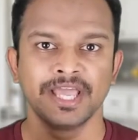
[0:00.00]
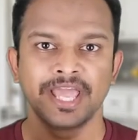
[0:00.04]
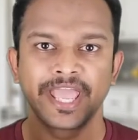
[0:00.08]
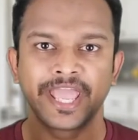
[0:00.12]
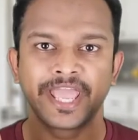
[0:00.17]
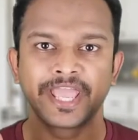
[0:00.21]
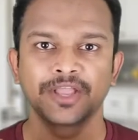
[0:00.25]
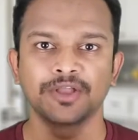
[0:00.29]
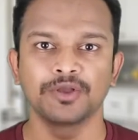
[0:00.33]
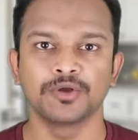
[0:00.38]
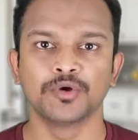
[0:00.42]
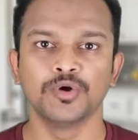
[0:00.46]

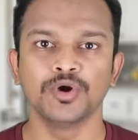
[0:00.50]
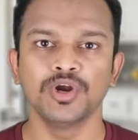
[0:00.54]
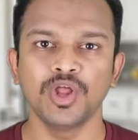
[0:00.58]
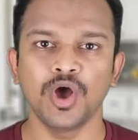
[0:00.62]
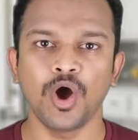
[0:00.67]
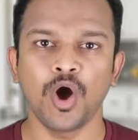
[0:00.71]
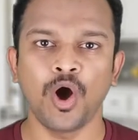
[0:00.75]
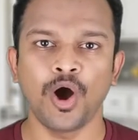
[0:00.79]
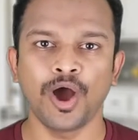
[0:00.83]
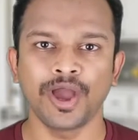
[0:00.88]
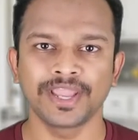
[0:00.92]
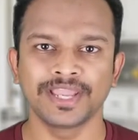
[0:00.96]
A good
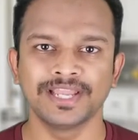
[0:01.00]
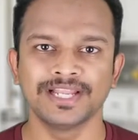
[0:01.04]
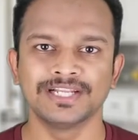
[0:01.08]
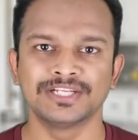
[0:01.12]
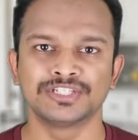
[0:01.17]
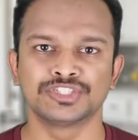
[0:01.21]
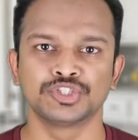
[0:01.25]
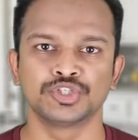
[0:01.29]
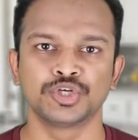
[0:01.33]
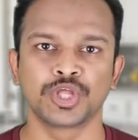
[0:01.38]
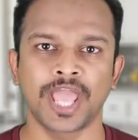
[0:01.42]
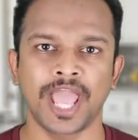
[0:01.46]
oil
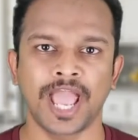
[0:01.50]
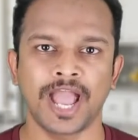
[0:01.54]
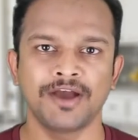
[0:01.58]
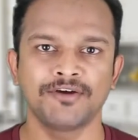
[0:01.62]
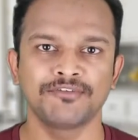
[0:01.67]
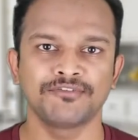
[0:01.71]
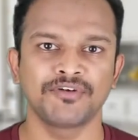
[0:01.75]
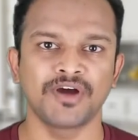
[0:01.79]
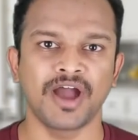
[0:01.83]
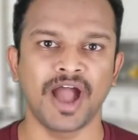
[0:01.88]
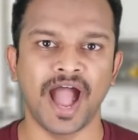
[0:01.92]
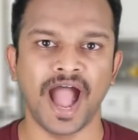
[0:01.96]
should
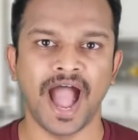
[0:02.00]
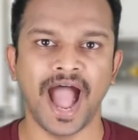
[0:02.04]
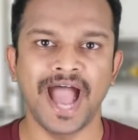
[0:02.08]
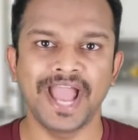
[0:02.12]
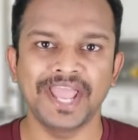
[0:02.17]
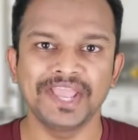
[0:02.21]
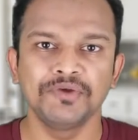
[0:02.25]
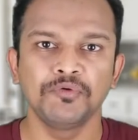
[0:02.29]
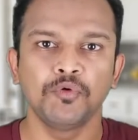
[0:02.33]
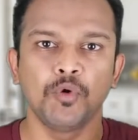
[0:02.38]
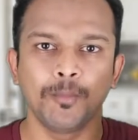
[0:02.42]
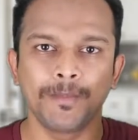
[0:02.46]
have
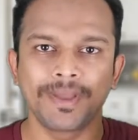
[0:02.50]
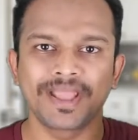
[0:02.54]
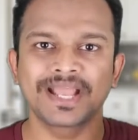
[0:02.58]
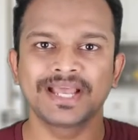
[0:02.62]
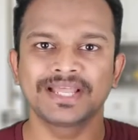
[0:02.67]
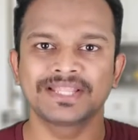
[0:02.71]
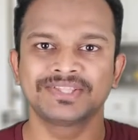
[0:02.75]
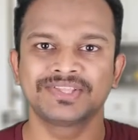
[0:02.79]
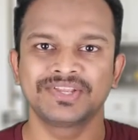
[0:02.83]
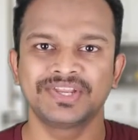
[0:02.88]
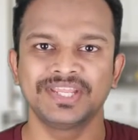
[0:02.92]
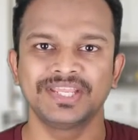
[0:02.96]
high
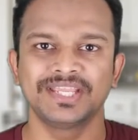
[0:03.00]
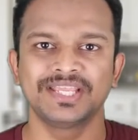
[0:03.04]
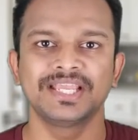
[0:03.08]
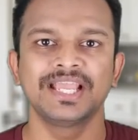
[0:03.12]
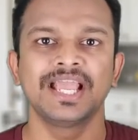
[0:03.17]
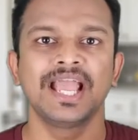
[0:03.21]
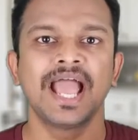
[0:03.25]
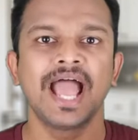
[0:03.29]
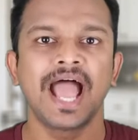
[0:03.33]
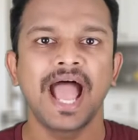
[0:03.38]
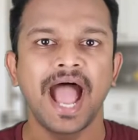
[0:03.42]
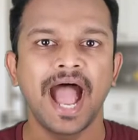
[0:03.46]
omega-3
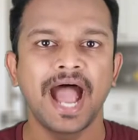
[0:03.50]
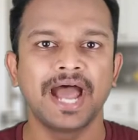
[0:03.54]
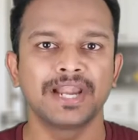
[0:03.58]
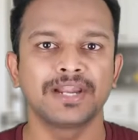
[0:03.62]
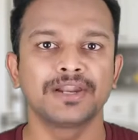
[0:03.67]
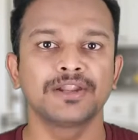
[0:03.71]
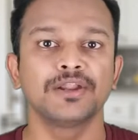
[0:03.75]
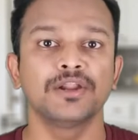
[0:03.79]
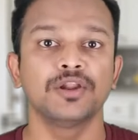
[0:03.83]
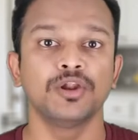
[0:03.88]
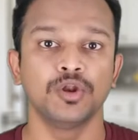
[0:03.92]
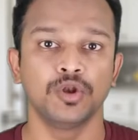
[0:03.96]

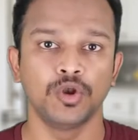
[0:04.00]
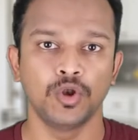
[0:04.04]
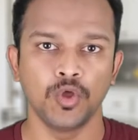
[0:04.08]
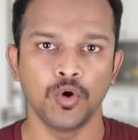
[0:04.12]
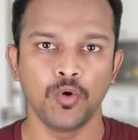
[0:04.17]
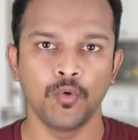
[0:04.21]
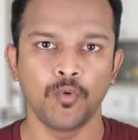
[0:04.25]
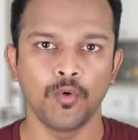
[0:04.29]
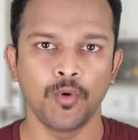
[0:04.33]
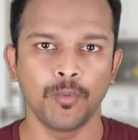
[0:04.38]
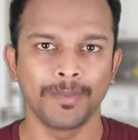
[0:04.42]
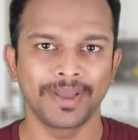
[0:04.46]
and
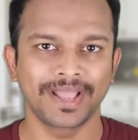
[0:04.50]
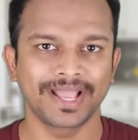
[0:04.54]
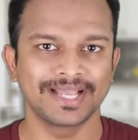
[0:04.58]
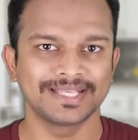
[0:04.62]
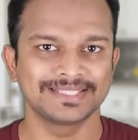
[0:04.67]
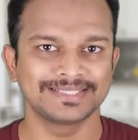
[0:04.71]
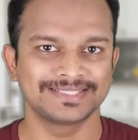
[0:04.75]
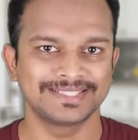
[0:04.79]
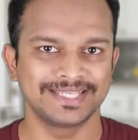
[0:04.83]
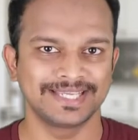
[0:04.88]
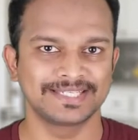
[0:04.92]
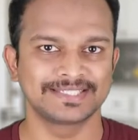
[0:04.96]
low
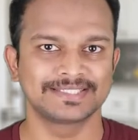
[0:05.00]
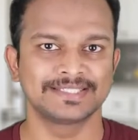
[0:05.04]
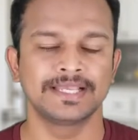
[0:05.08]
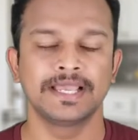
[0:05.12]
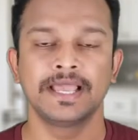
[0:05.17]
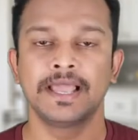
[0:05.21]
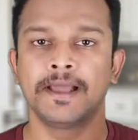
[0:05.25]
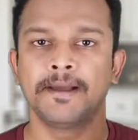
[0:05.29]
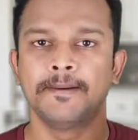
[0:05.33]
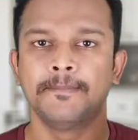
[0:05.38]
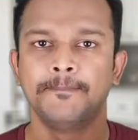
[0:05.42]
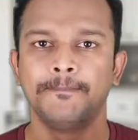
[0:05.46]
omega-6,
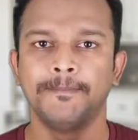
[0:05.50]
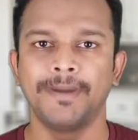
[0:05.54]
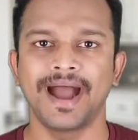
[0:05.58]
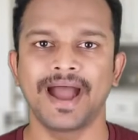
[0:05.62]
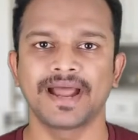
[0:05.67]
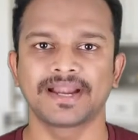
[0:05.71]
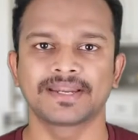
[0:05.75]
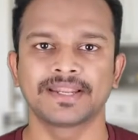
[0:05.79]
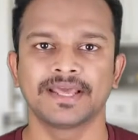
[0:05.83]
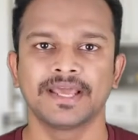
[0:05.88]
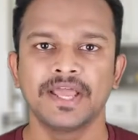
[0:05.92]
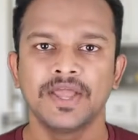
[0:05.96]

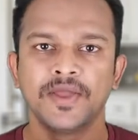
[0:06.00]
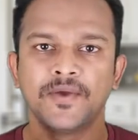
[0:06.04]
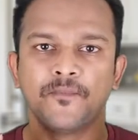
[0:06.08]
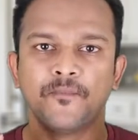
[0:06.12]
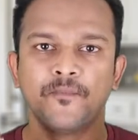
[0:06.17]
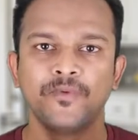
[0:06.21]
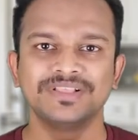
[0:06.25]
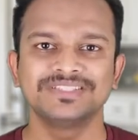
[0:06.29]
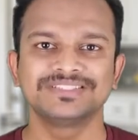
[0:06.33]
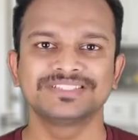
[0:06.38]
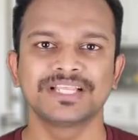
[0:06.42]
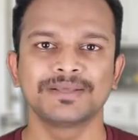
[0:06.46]
but
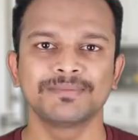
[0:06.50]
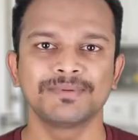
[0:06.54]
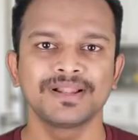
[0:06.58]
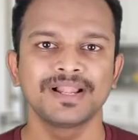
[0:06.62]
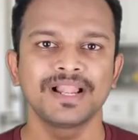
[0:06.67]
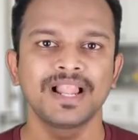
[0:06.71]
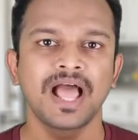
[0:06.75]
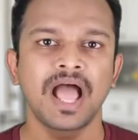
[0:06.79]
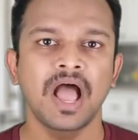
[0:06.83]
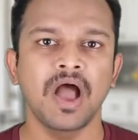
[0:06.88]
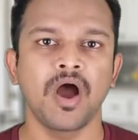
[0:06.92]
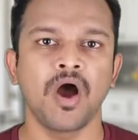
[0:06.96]
vegetable
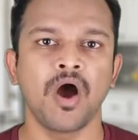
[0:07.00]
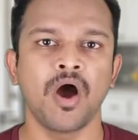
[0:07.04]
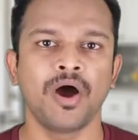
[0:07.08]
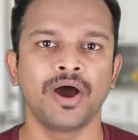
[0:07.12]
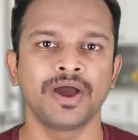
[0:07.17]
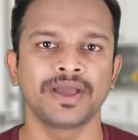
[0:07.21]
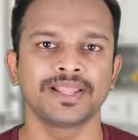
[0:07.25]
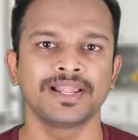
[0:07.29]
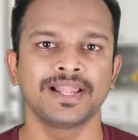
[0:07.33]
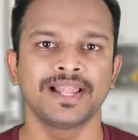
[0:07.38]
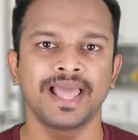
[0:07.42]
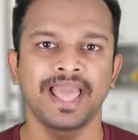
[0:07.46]

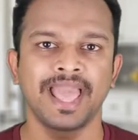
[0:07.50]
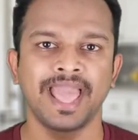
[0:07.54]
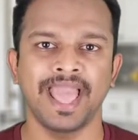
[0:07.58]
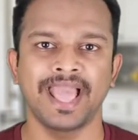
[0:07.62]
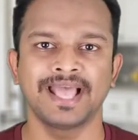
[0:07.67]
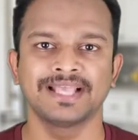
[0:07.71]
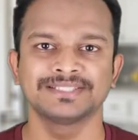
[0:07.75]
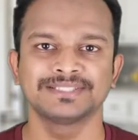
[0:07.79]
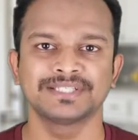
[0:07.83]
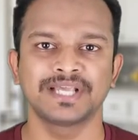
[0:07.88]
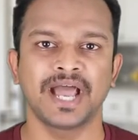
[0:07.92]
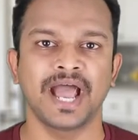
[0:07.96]
oil
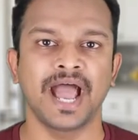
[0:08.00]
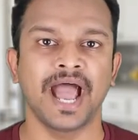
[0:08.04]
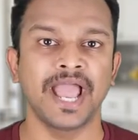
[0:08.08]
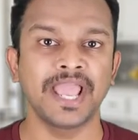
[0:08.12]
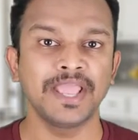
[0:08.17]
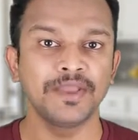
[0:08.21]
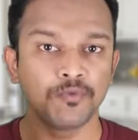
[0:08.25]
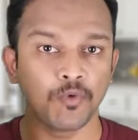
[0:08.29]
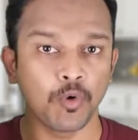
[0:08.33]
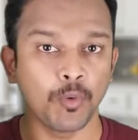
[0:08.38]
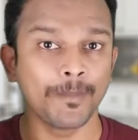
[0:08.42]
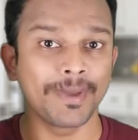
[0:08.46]
has
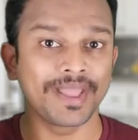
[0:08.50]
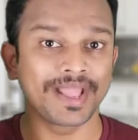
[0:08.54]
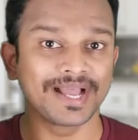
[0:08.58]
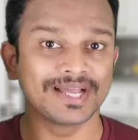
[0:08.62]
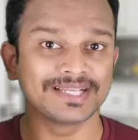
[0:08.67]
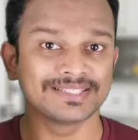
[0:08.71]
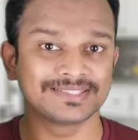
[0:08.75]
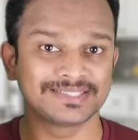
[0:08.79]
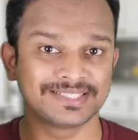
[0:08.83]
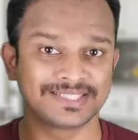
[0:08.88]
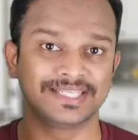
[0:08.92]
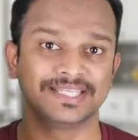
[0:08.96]
high
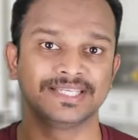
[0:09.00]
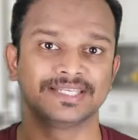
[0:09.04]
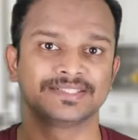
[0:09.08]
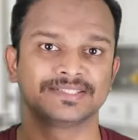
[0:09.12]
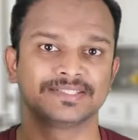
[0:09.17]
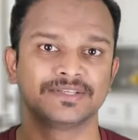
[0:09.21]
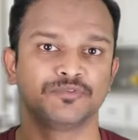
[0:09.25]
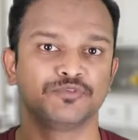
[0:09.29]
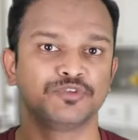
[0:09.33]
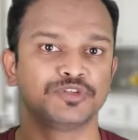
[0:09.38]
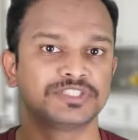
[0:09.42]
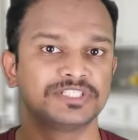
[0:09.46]

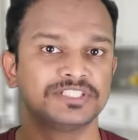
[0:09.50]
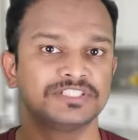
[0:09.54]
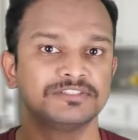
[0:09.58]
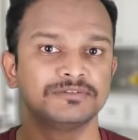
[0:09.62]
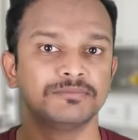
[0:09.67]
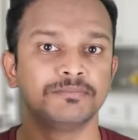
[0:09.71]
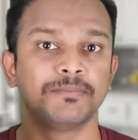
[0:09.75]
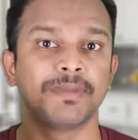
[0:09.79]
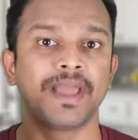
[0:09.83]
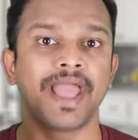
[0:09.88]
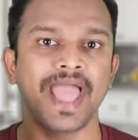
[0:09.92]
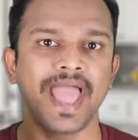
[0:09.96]
omega-6 which is
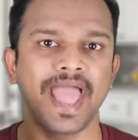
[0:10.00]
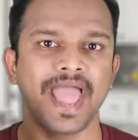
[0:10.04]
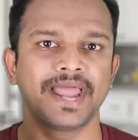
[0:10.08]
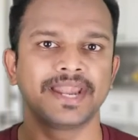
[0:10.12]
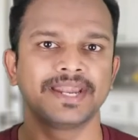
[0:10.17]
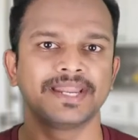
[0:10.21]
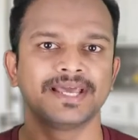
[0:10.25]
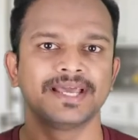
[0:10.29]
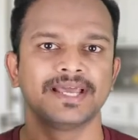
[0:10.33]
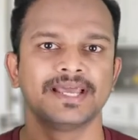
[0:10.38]
bad.